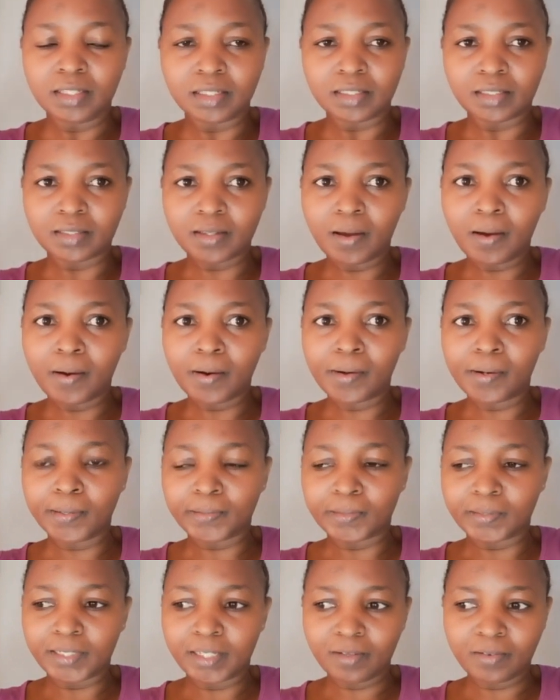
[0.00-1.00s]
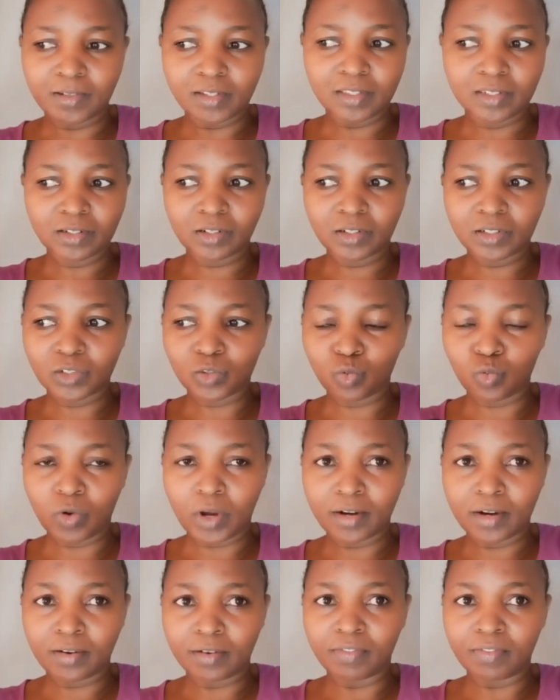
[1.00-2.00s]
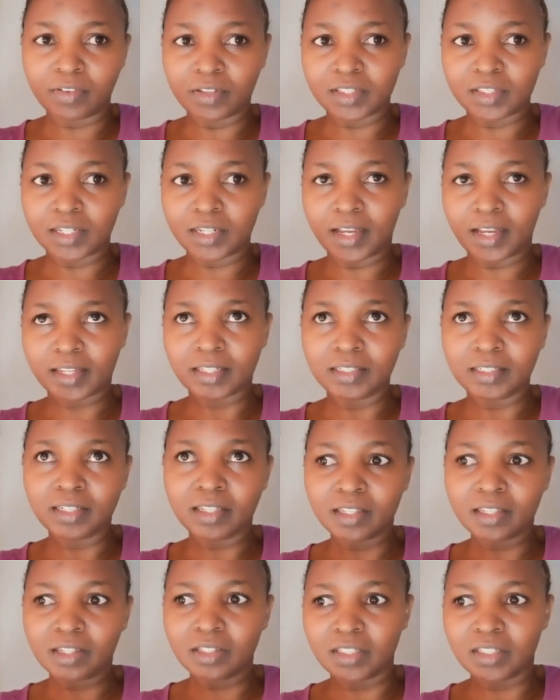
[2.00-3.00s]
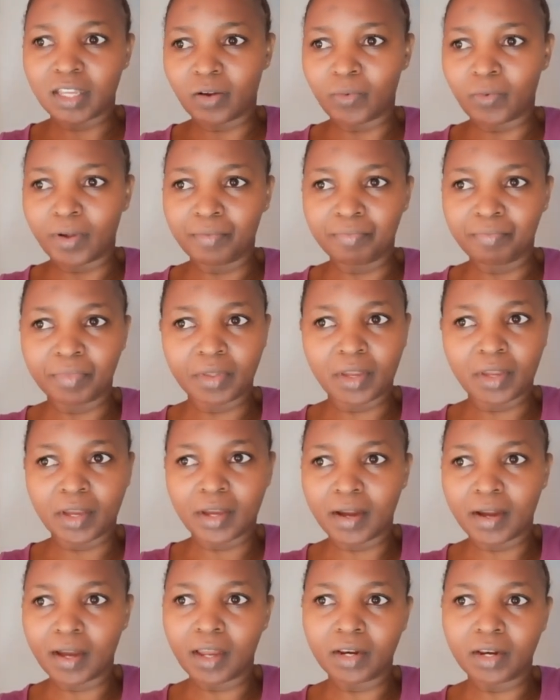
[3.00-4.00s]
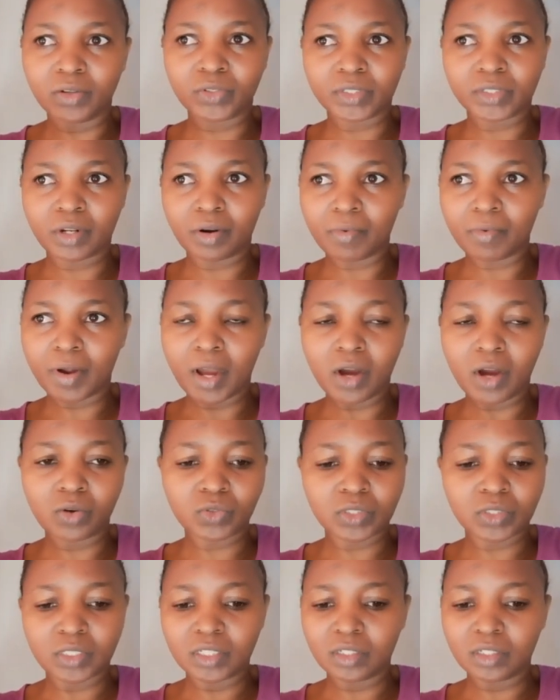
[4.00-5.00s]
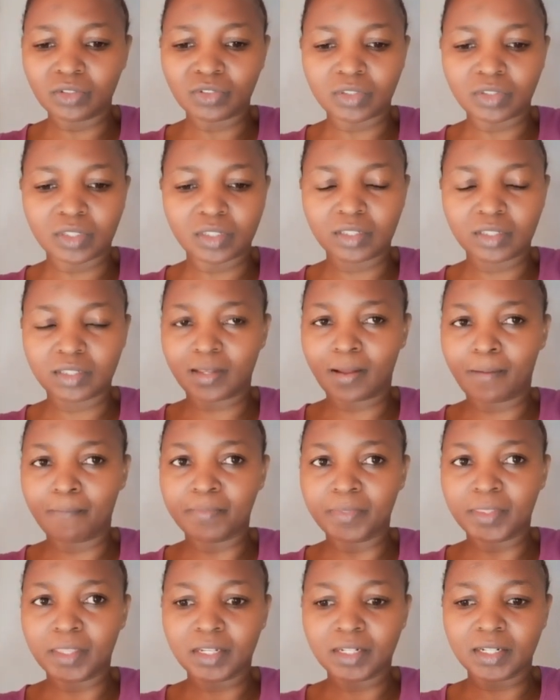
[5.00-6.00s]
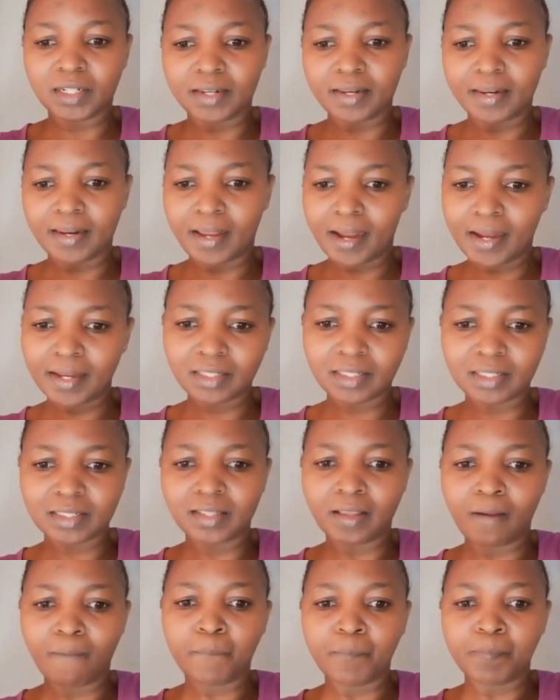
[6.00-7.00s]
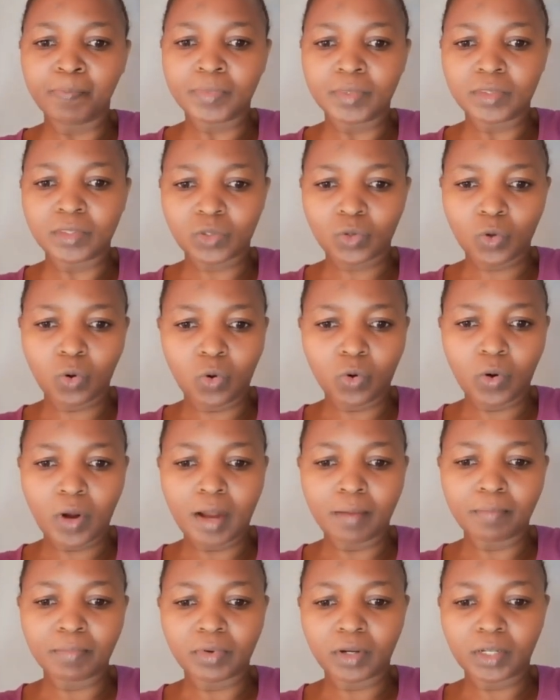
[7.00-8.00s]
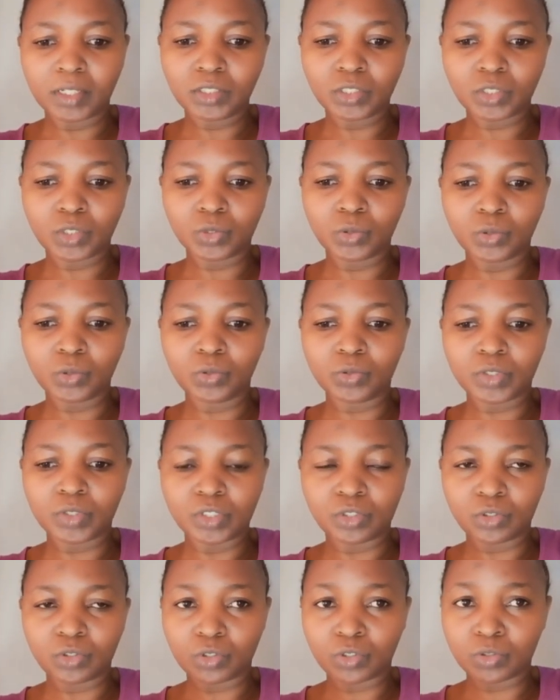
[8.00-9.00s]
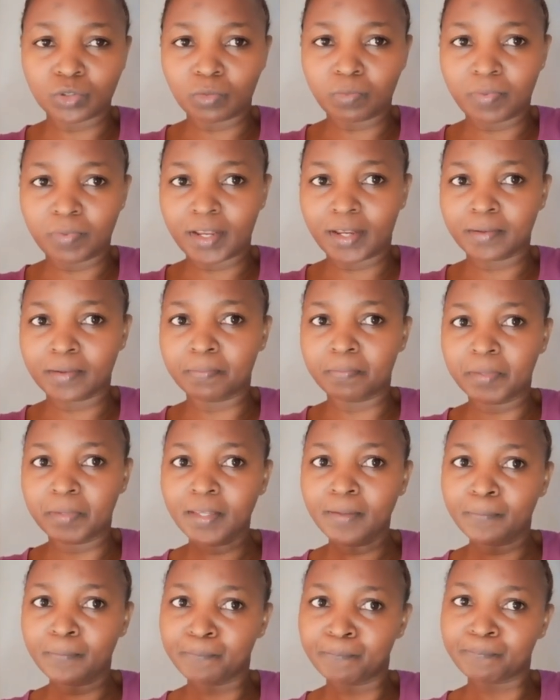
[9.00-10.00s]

So today was not one of those lucky days. I went there, looked around, didn't see something nice. So I'm going to resort to plan B,